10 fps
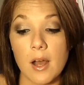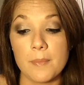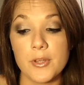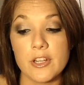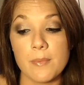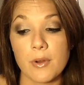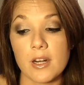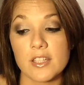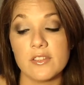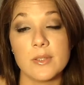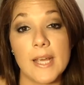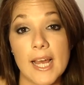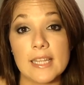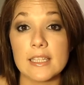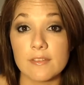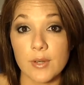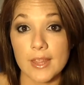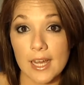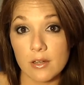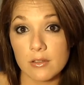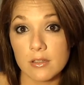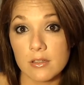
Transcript: a beauty product you can't live without